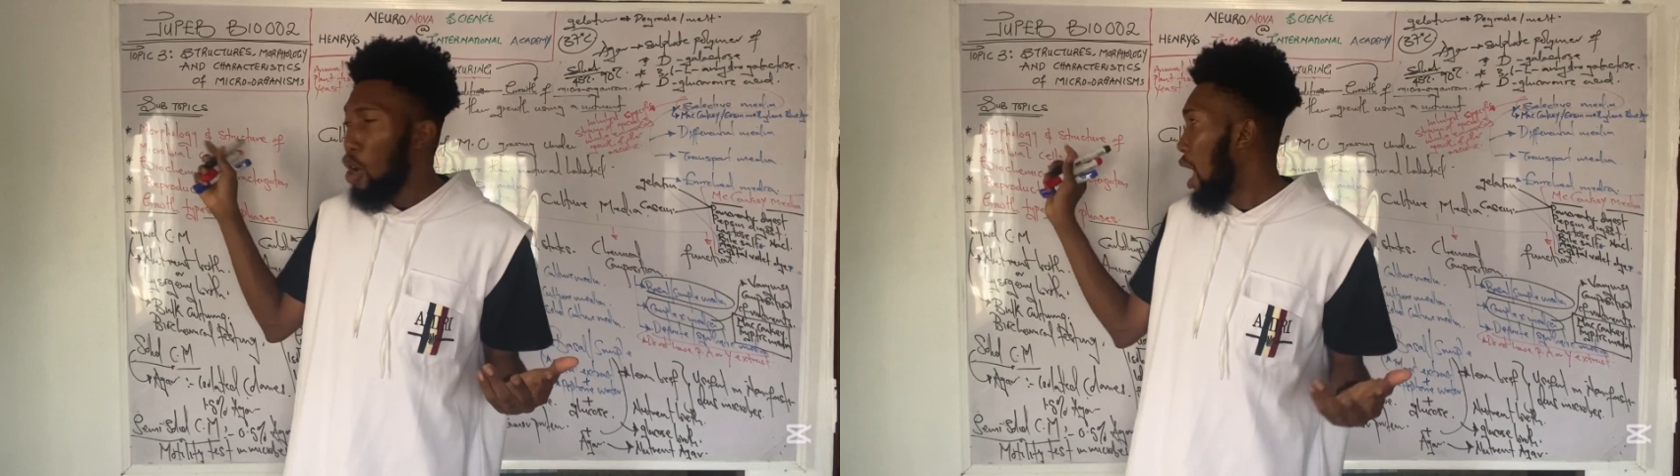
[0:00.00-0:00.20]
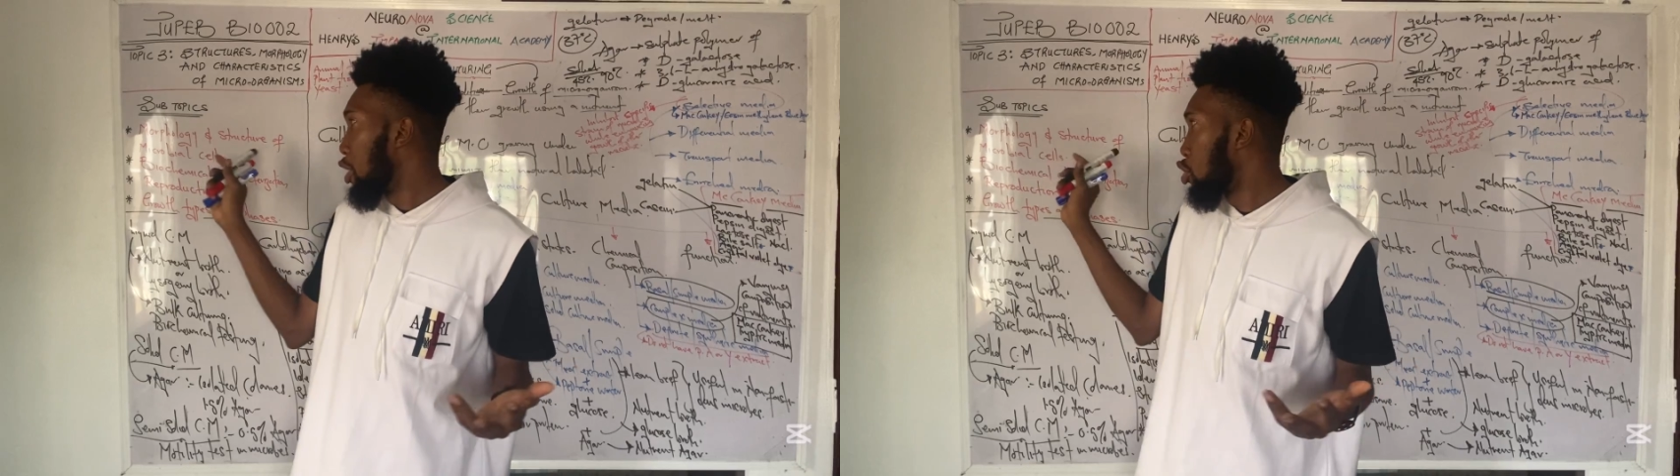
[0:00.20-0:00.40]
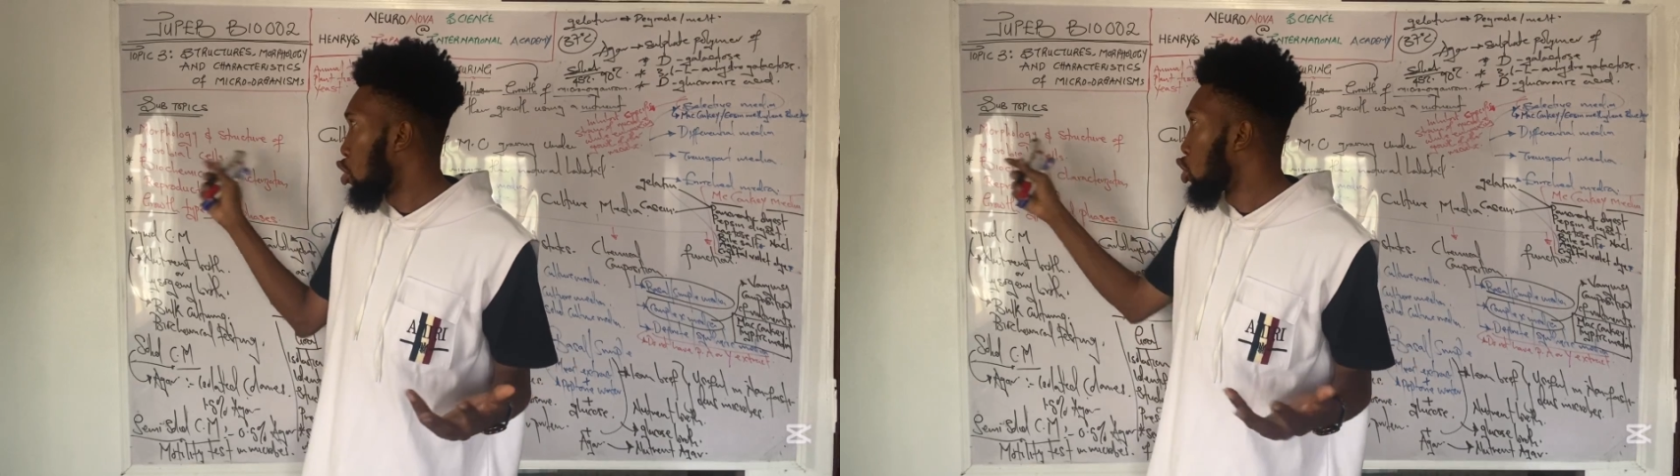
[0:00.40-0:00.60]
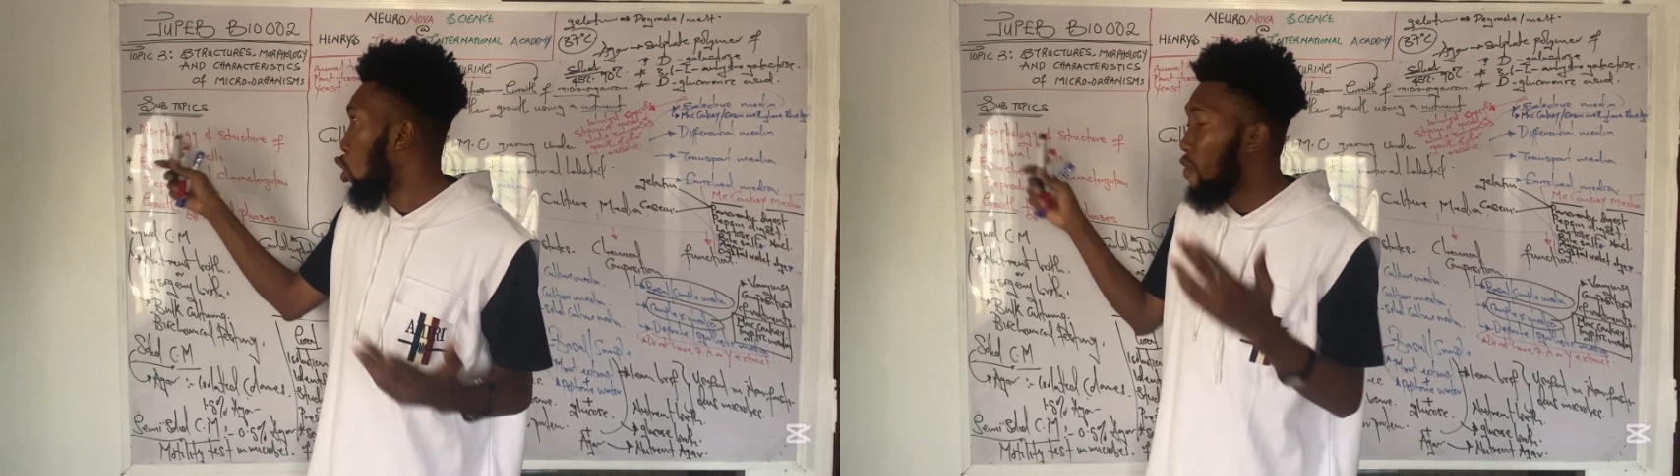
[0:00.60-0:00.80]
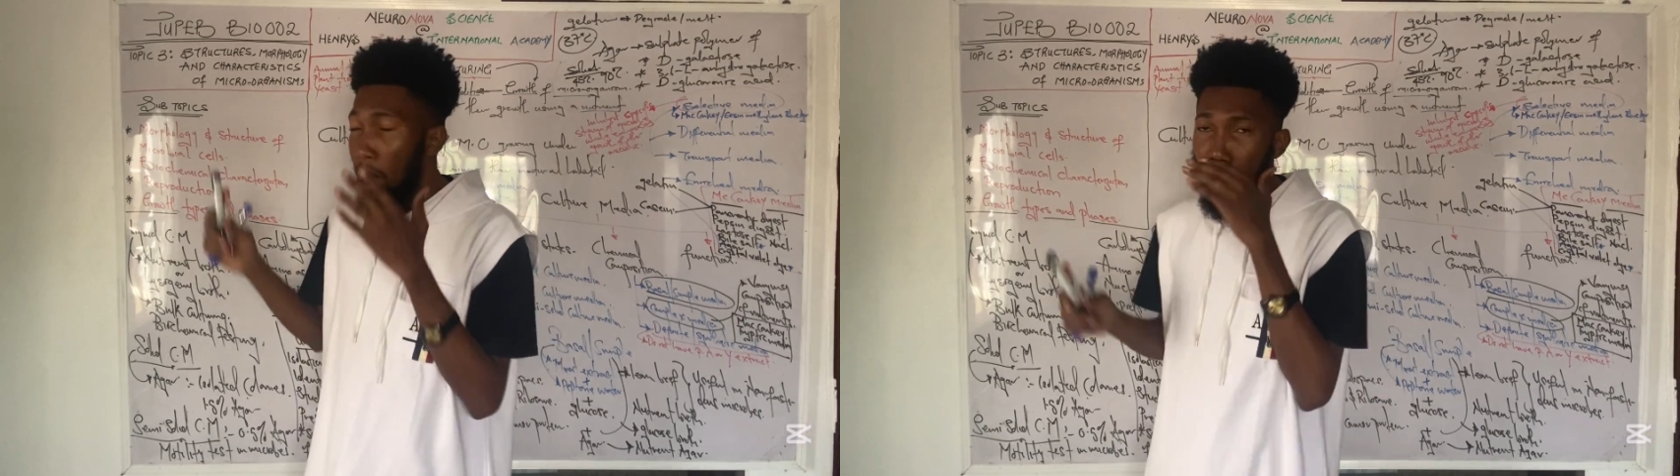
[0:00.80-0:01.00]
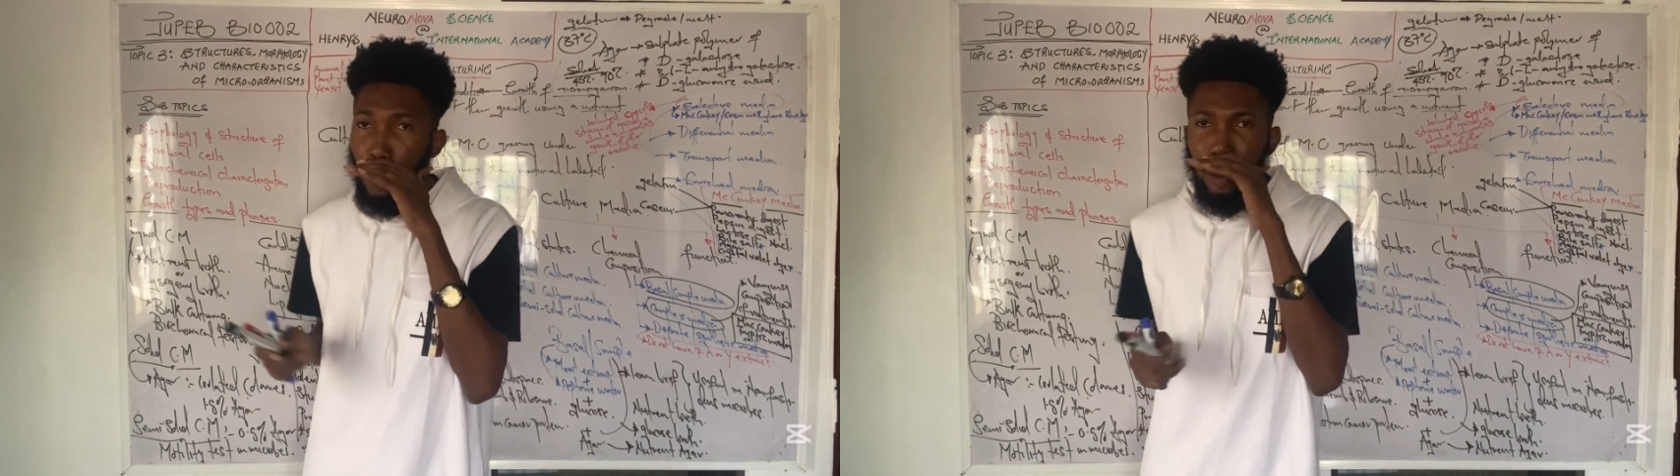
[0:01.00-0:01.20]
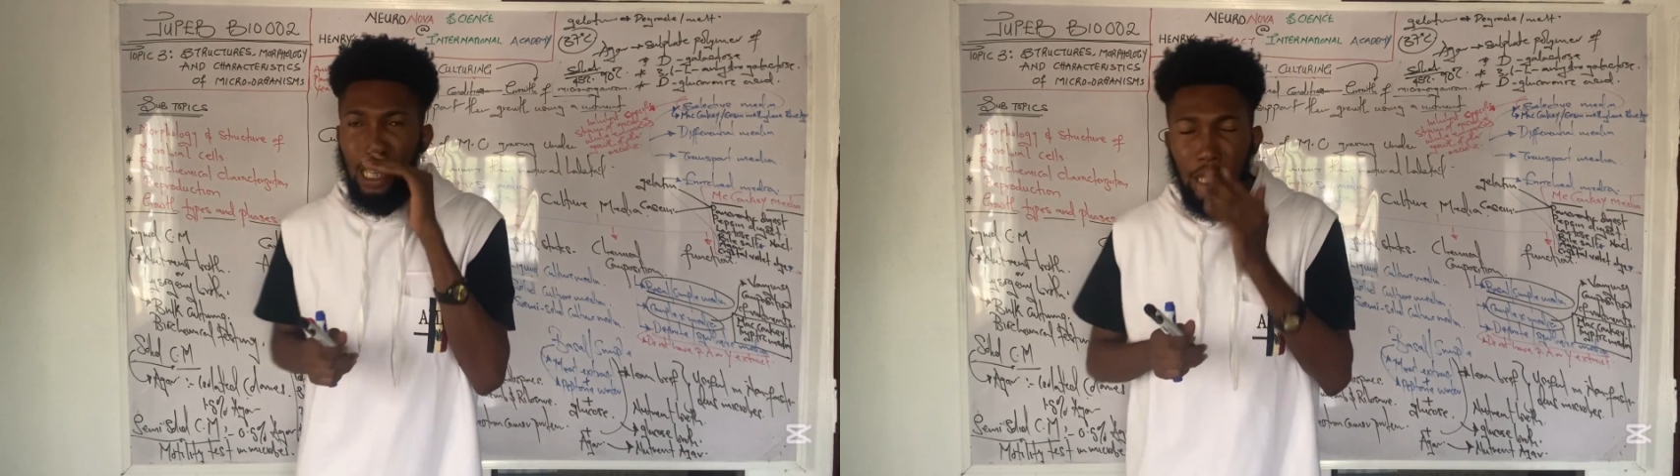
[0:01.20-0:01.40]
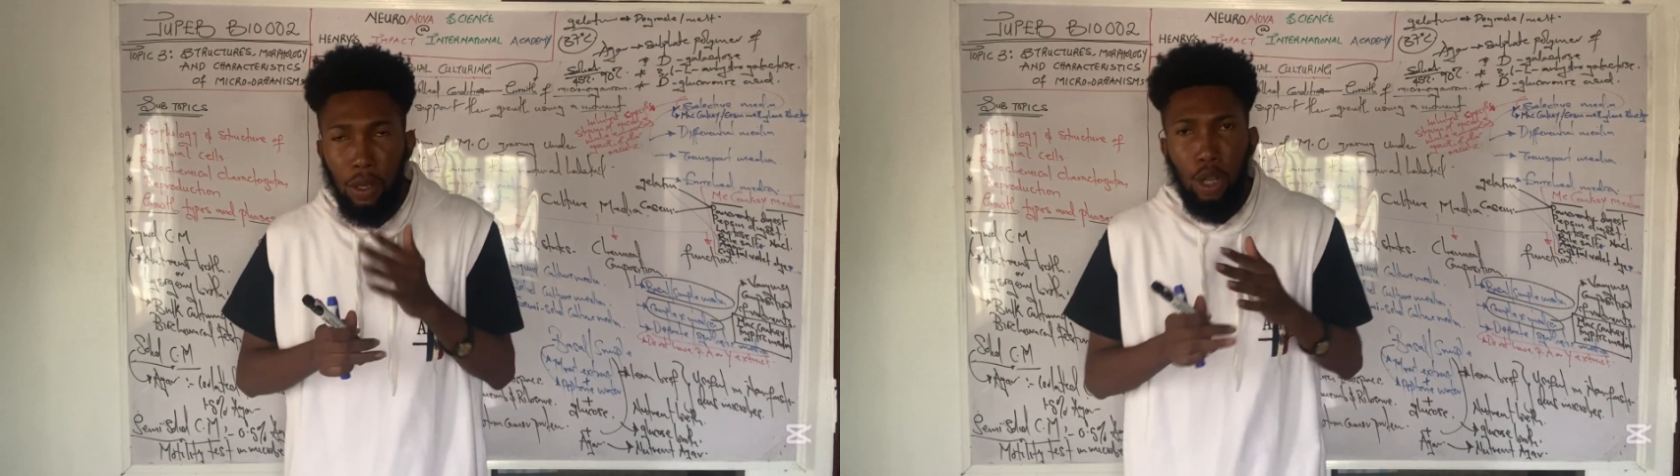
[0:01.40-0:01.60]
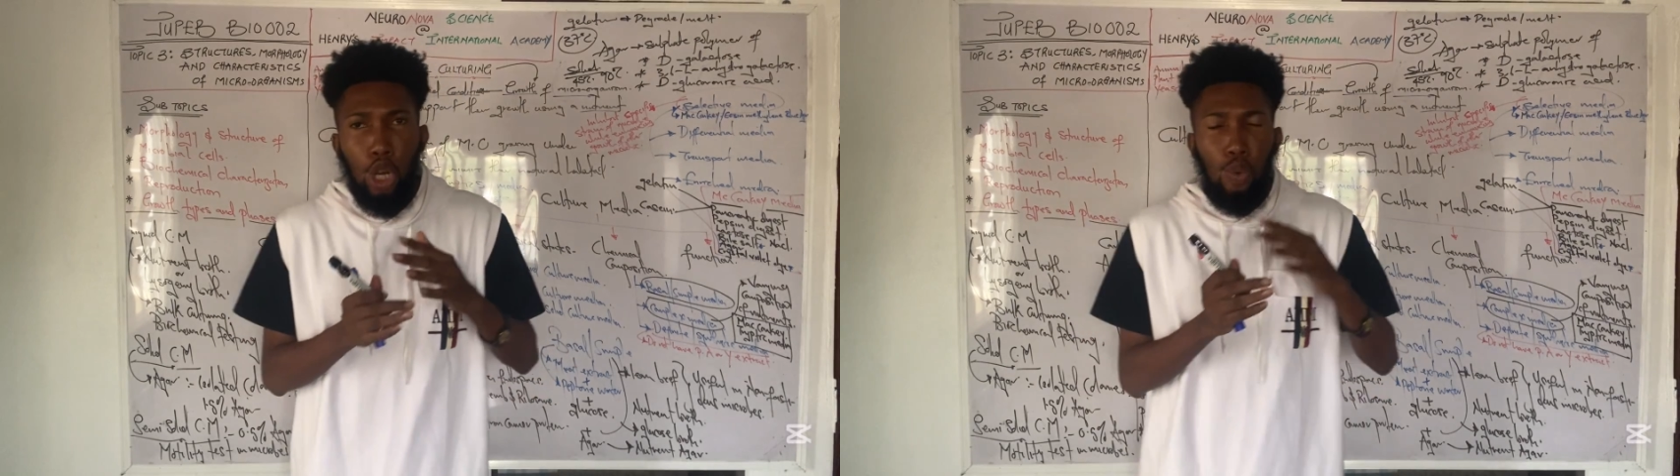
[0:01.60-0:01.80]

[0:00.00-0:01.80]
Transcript: and structure of our microbial cell,